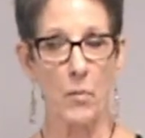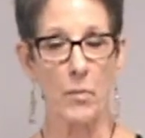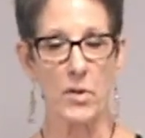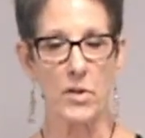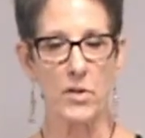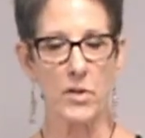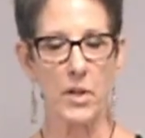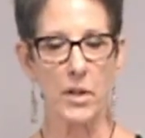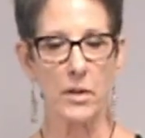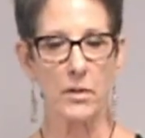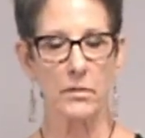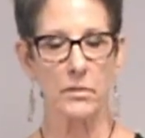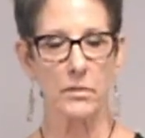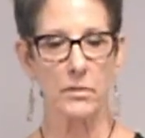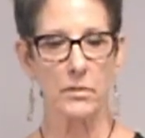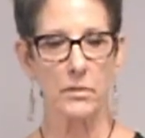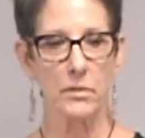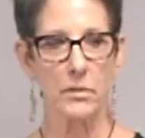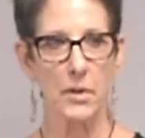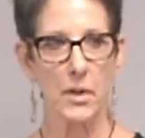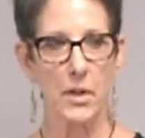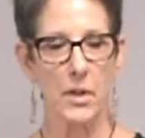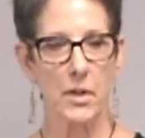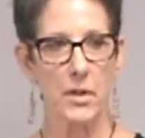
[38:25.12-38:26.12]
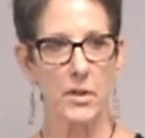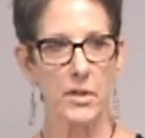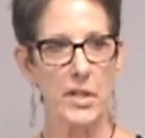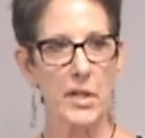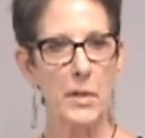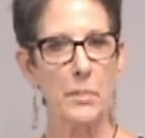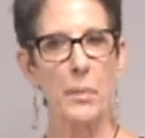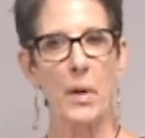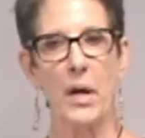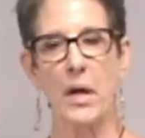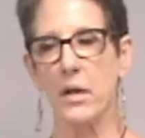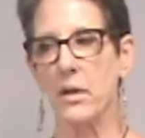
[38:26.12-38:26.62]
I'm almost done.
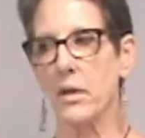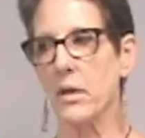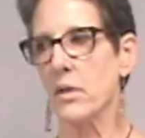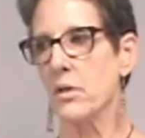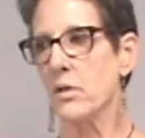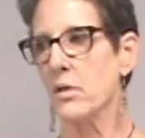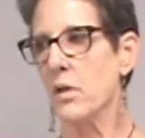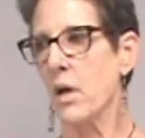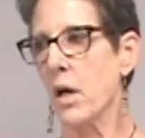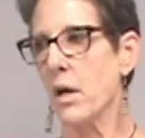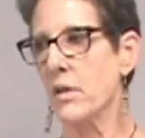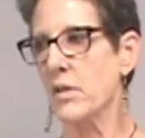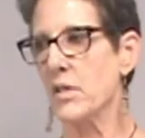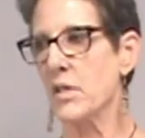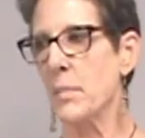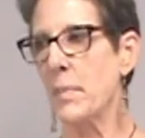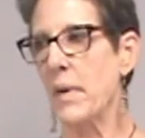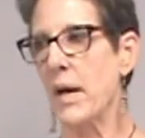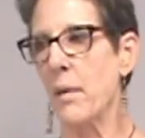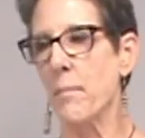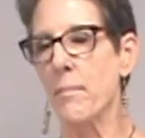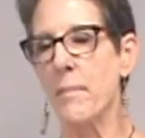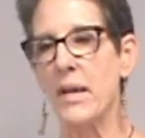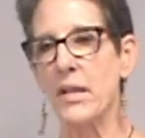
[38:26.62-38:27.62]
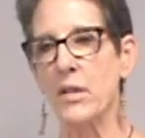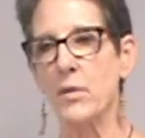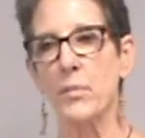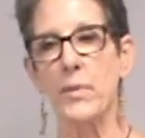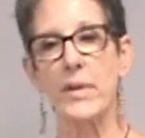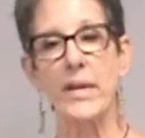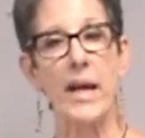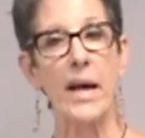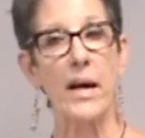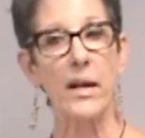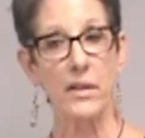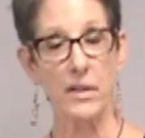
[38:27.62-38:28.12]
Deepak talks about
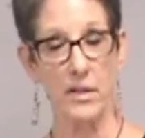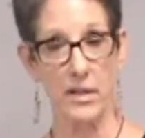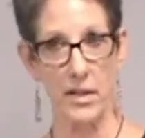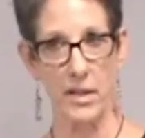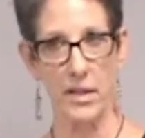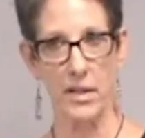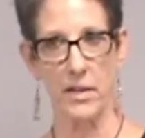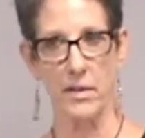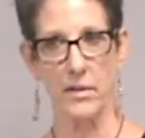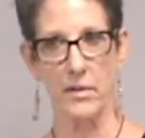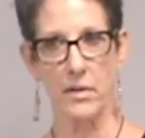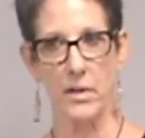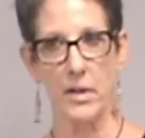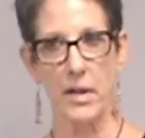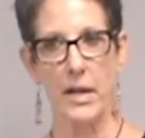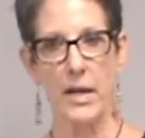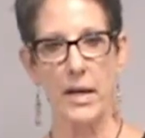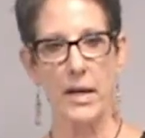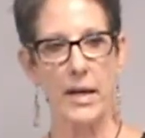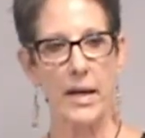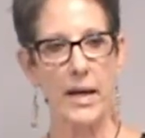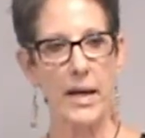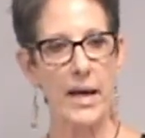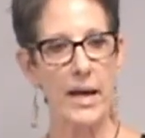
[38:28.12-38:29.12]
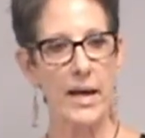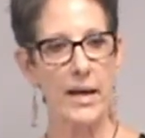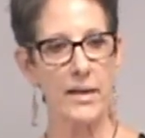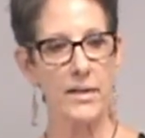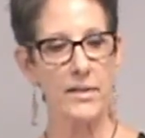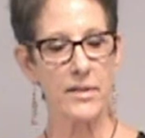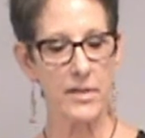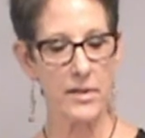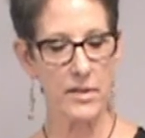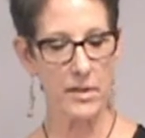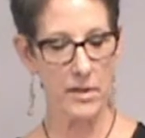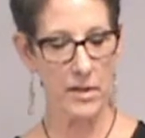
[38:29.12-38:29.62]
meta-reality
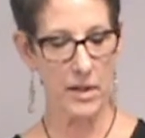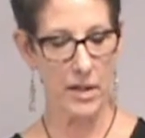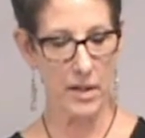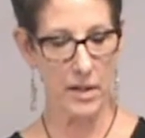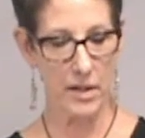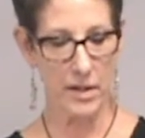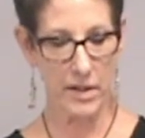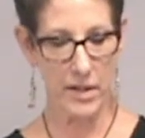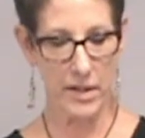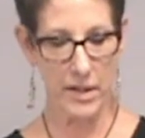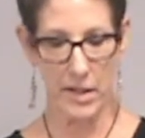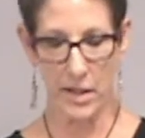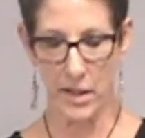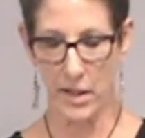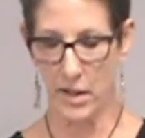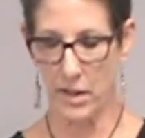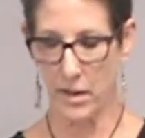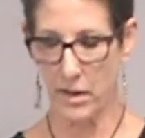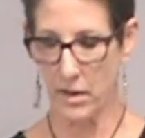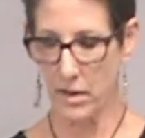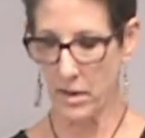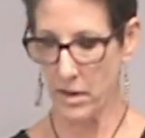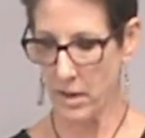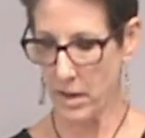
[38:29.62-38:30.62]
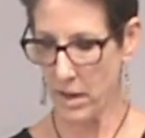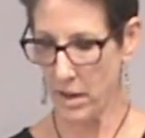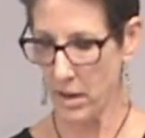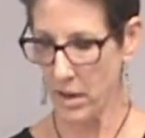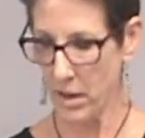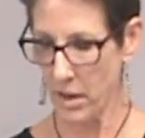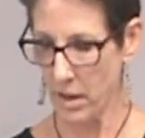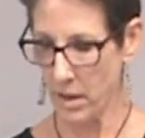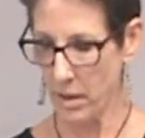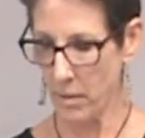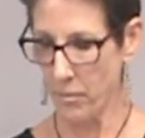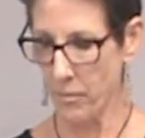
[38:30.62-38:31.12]
as the
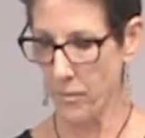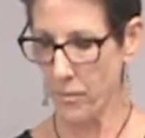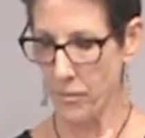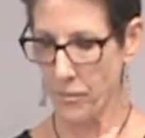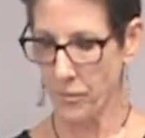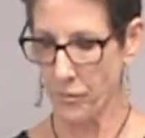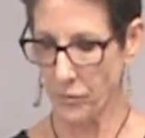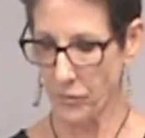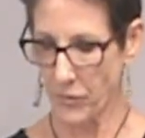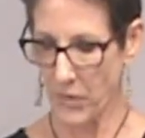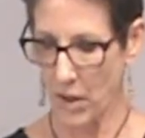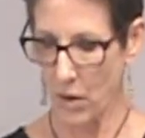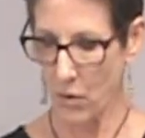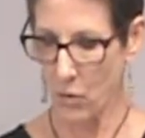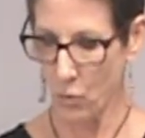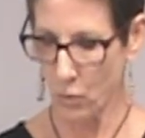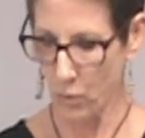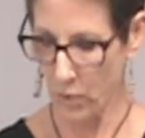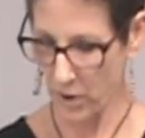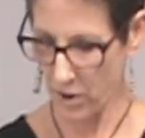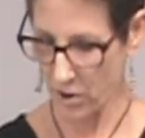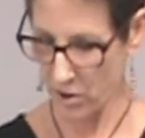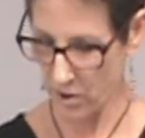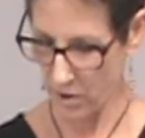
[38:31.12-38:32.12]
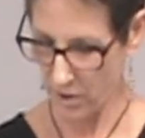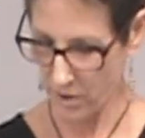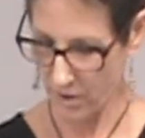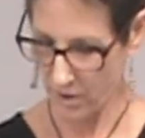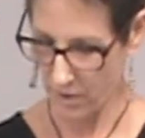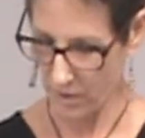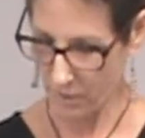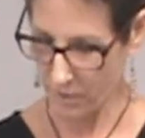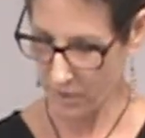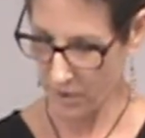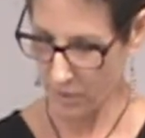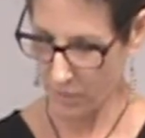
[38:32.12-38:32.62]

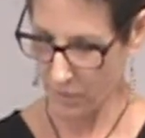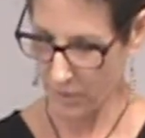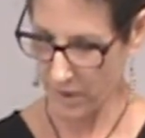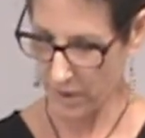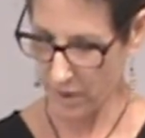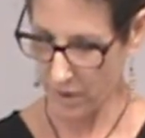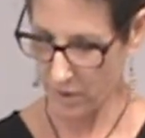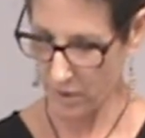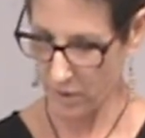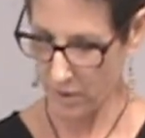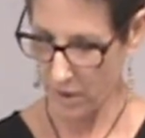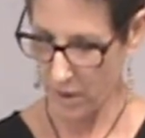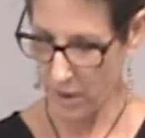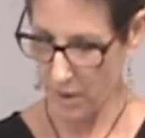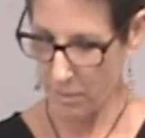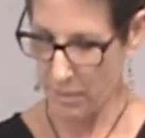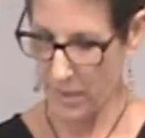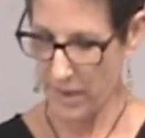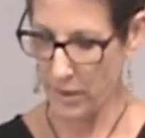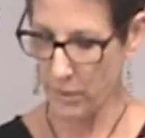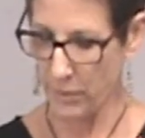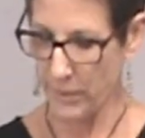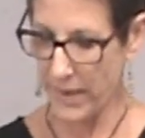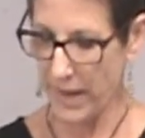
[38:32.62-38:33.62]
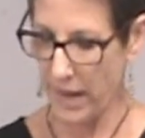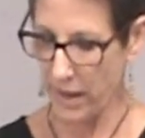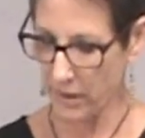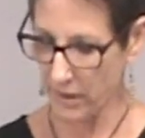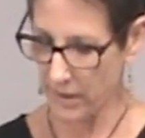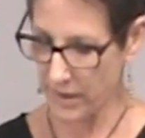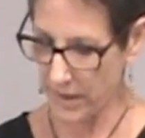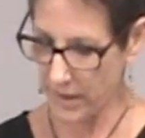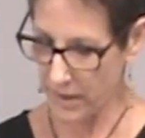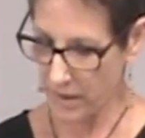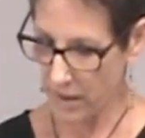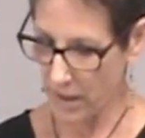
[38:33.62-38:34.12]
read it.
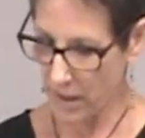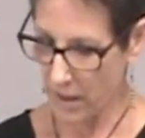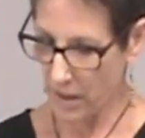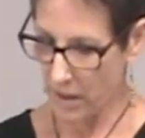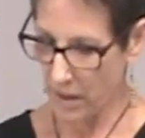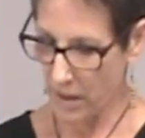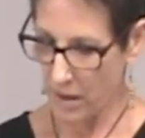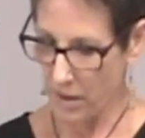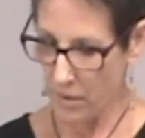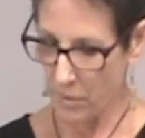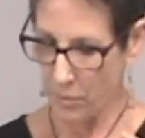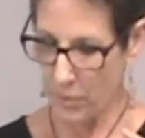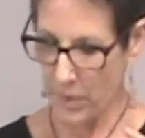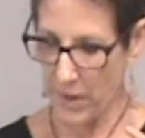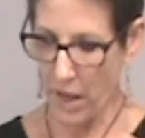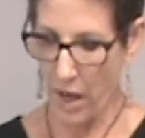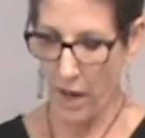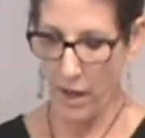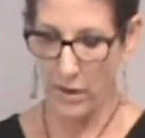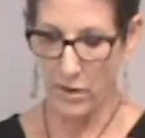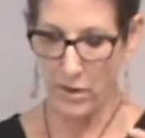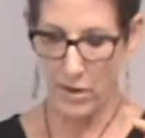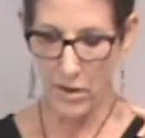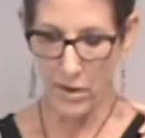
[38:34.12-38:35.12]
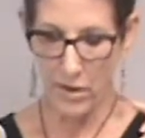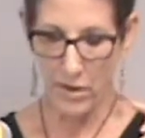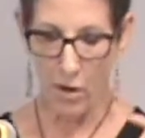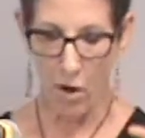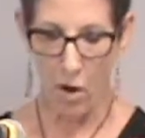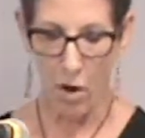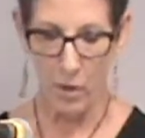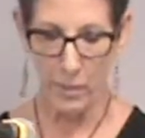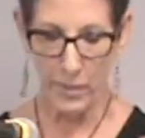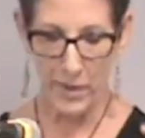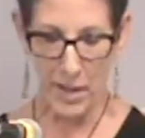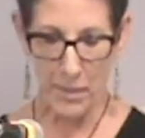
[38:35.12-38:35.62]
Meta-reality,
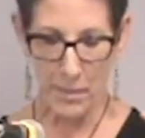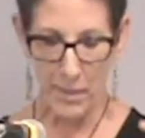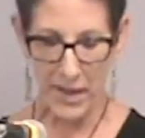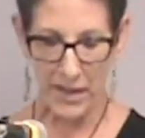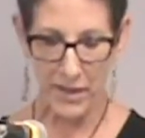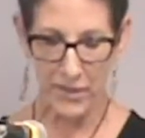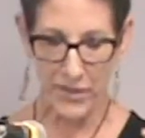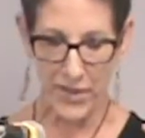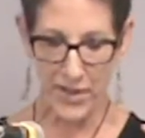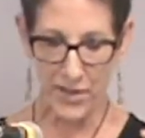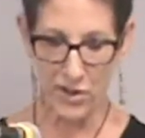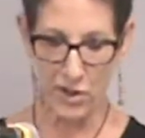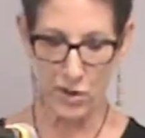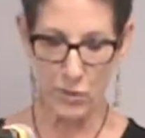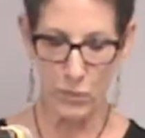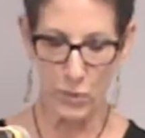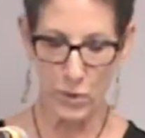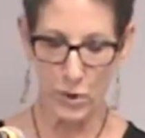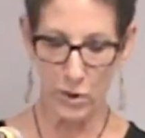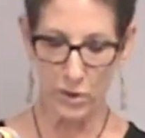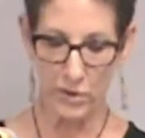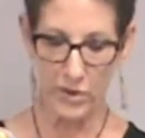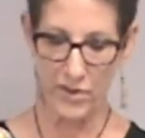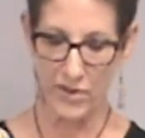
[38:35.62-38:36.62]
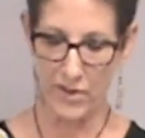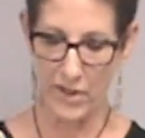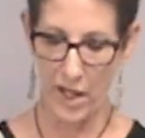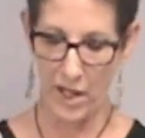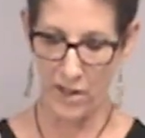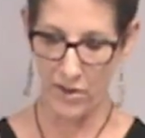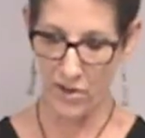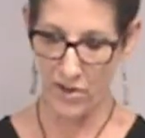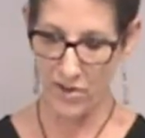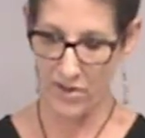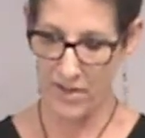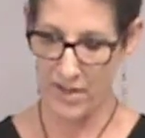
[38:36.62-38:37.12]
beyond the already manifested world,
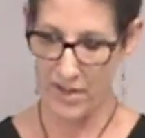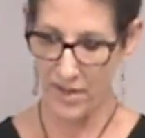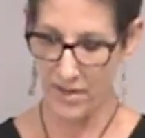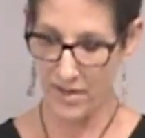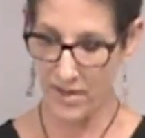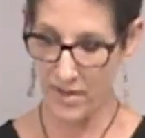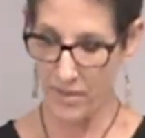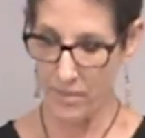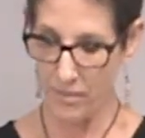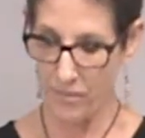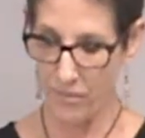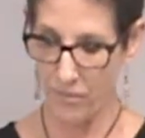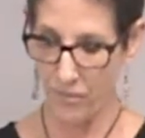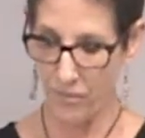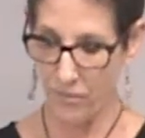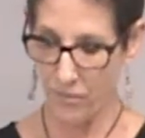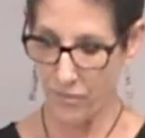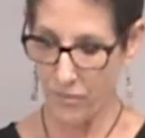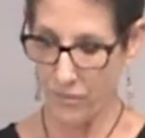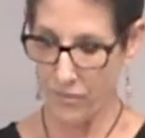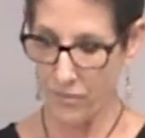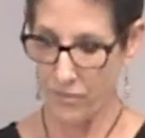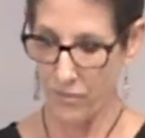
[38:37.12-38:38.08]
is consciousness.